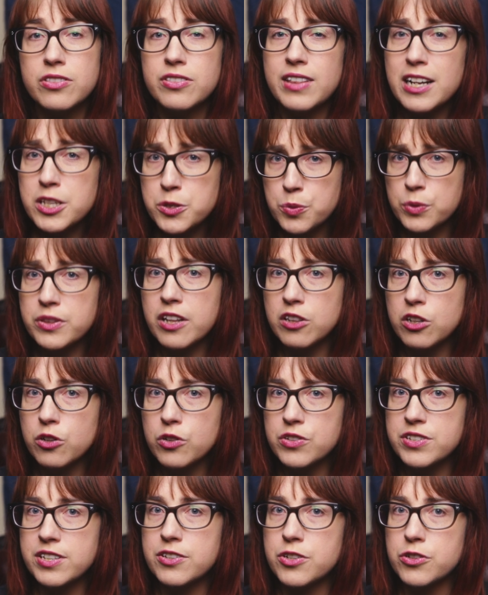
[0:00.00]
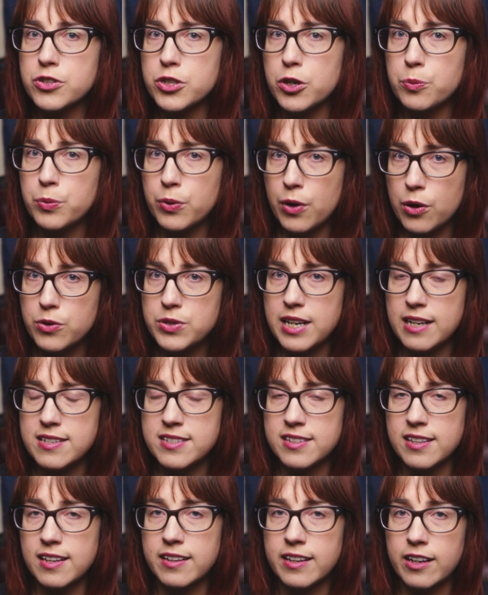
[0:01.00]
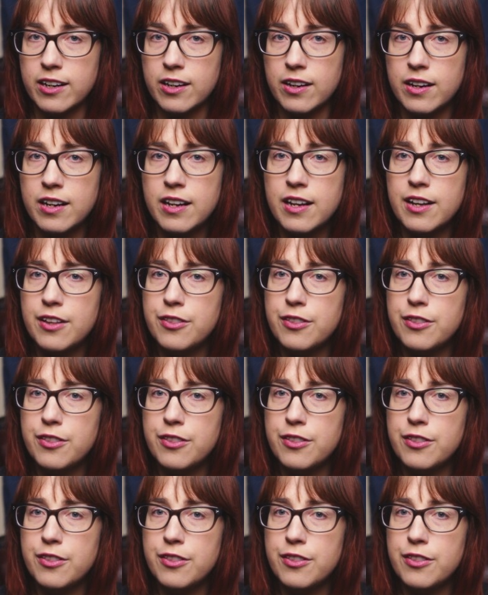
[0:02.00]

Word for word: That's what the Little Sisters are protesting here.